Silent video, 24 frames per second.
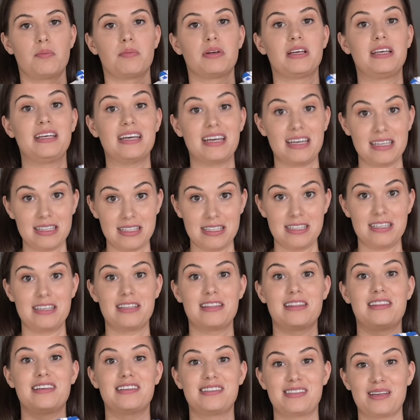Get
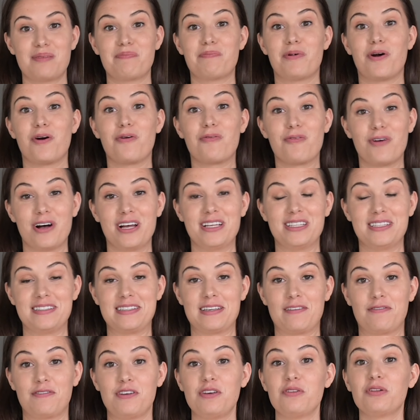the zipper ones.
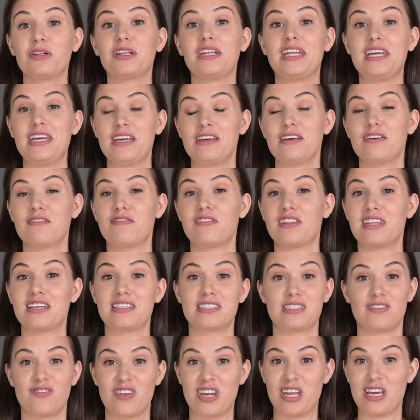If you leave
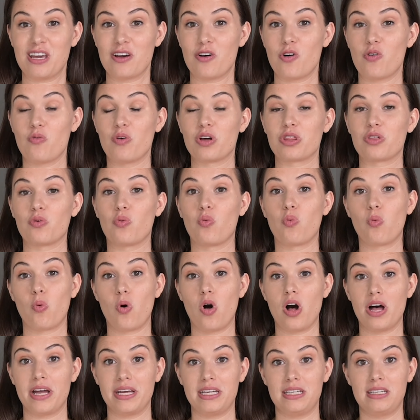this video with
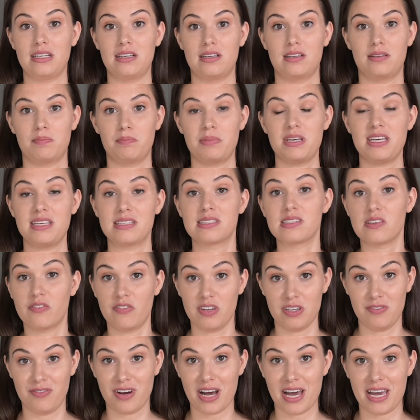one piece of
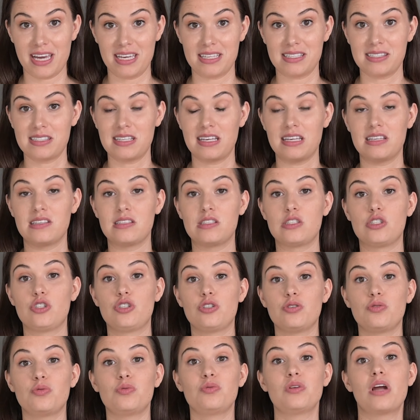advice, is
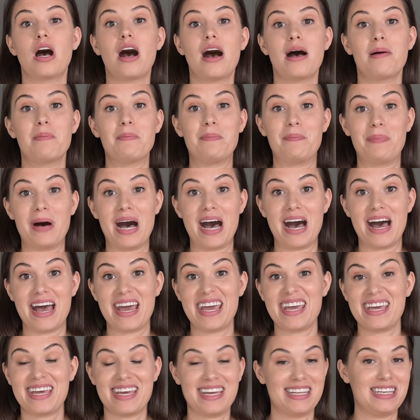do not
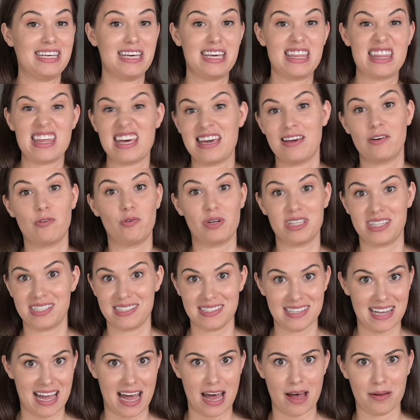buy anything with
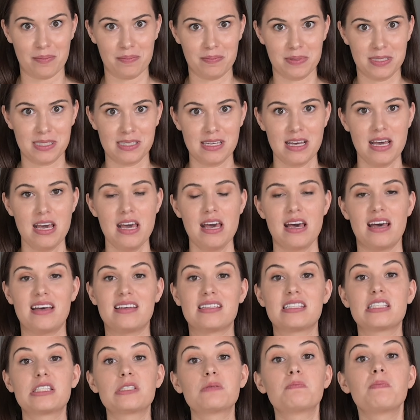snaps,
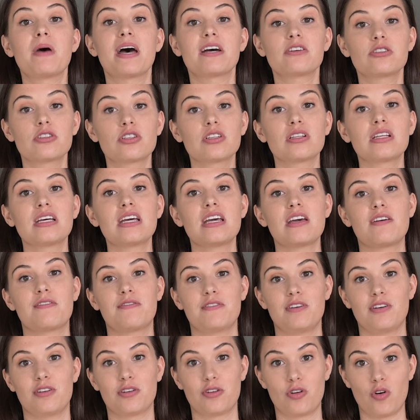especially if
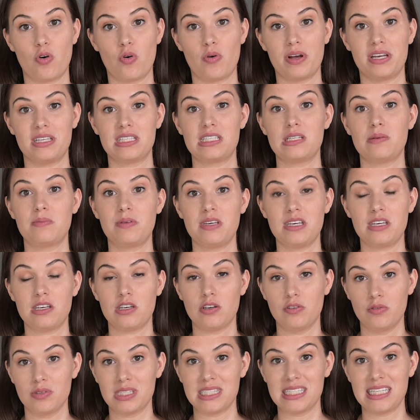you're going to be
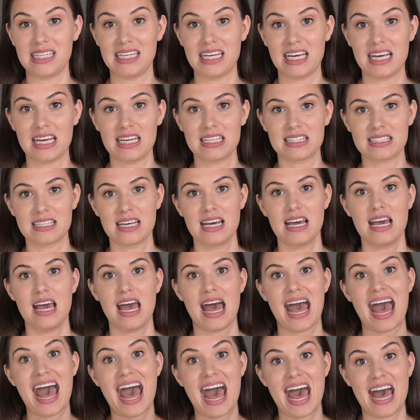using it
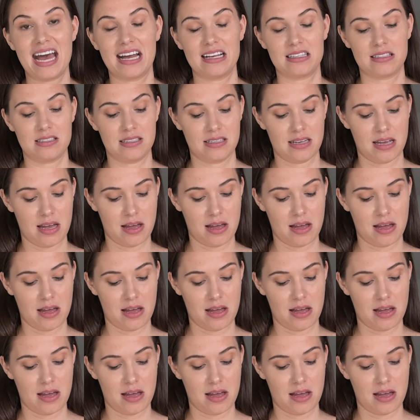at